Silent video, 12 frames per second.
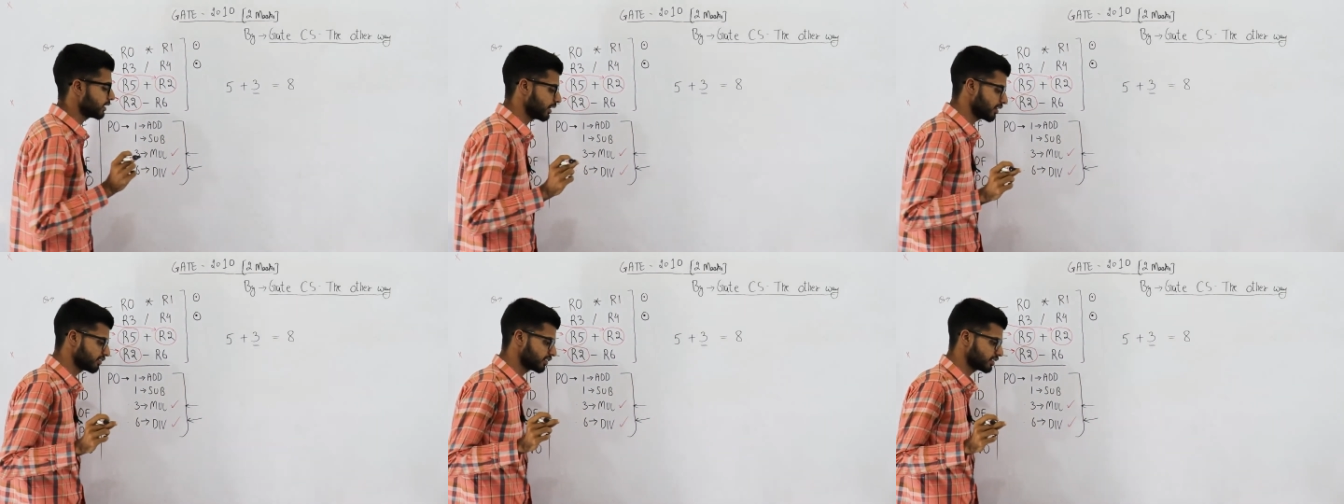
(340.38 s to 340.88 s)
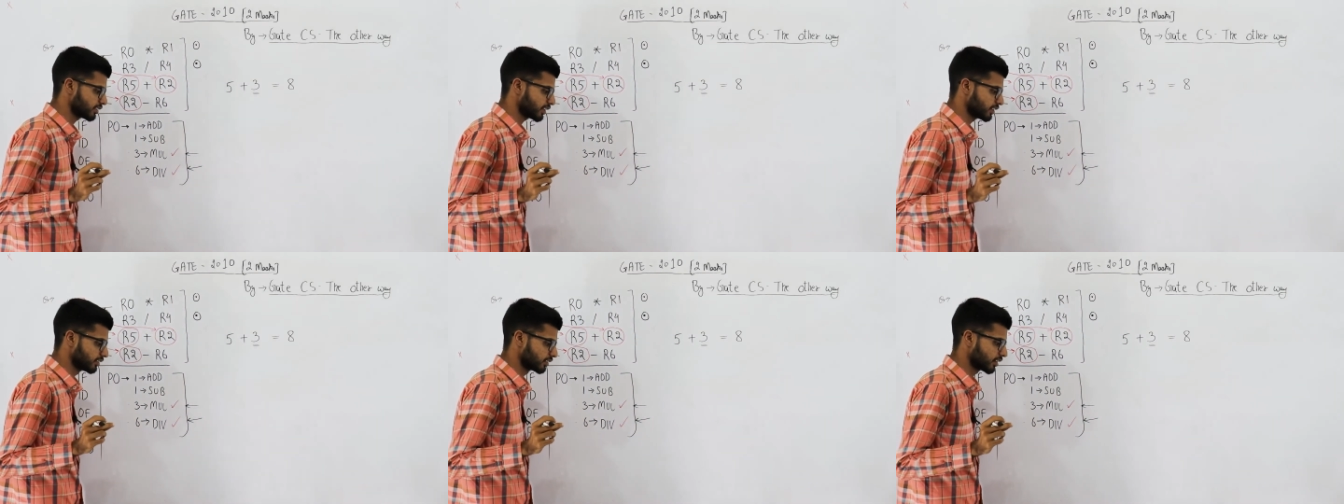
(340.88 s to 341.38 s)
and every
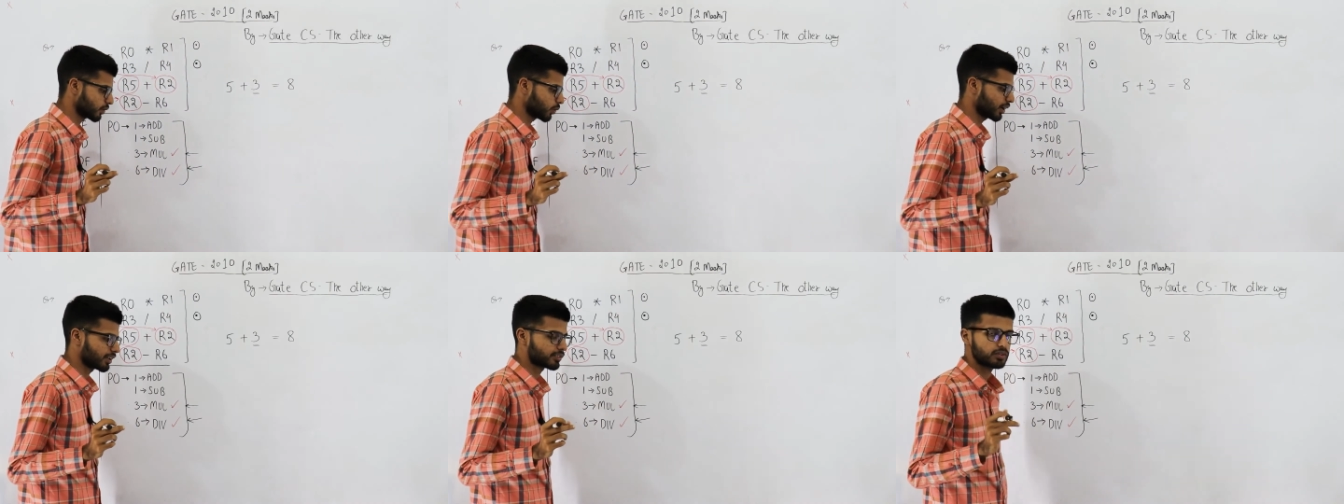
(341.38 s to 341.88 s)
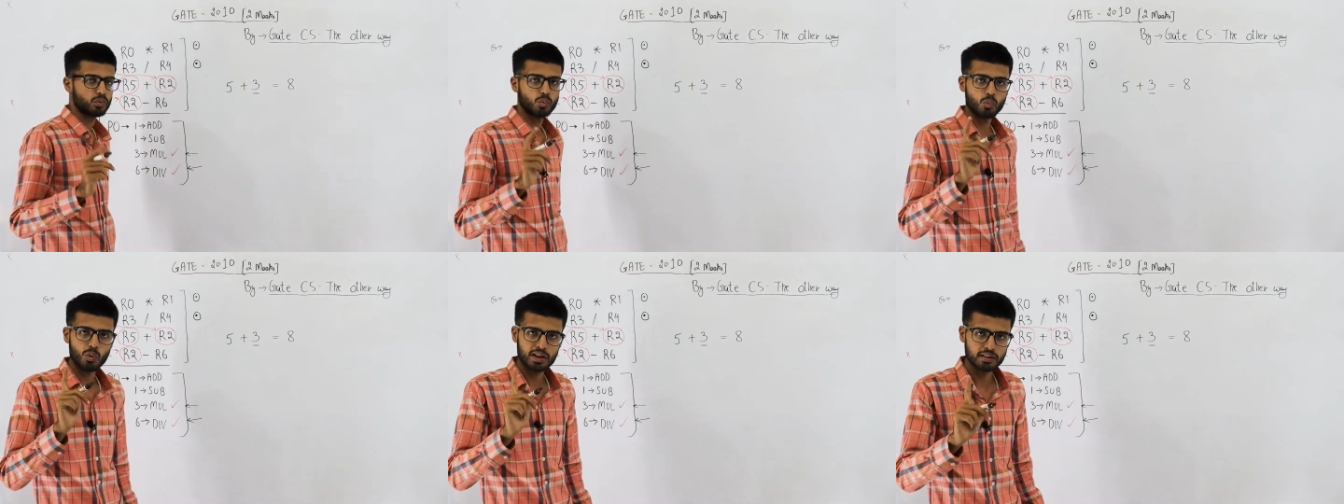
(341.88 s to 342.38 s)
stage requires
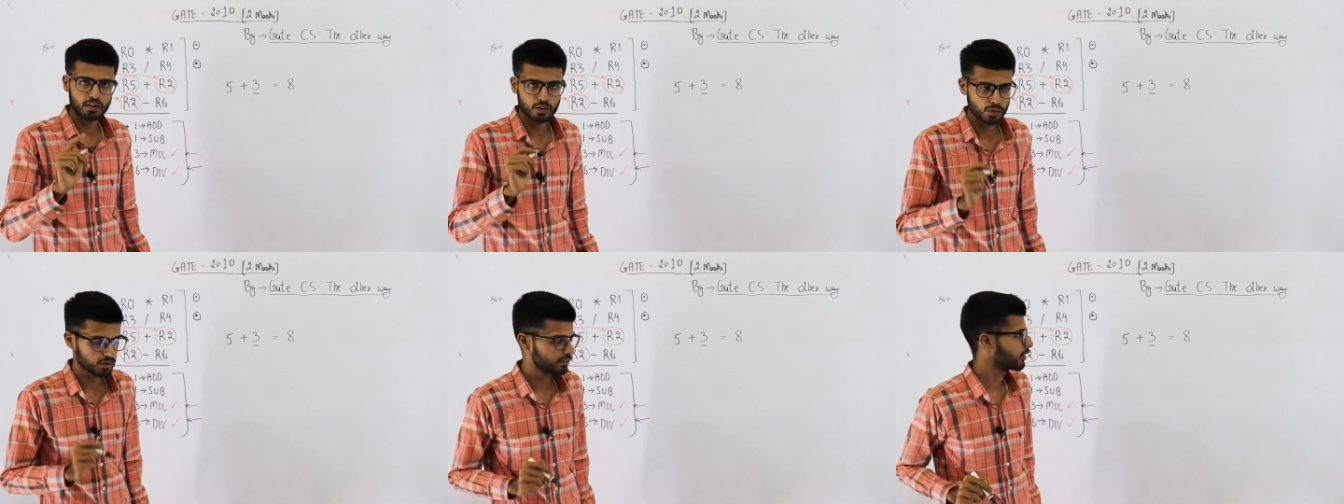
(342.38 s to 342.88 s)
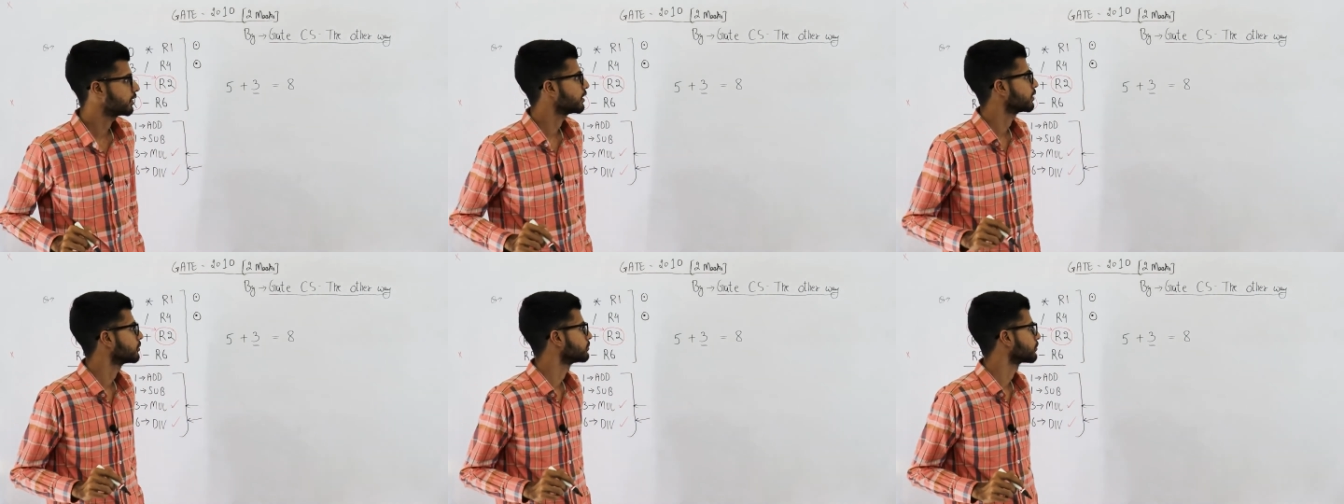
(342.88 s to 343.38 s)
one clock cycle.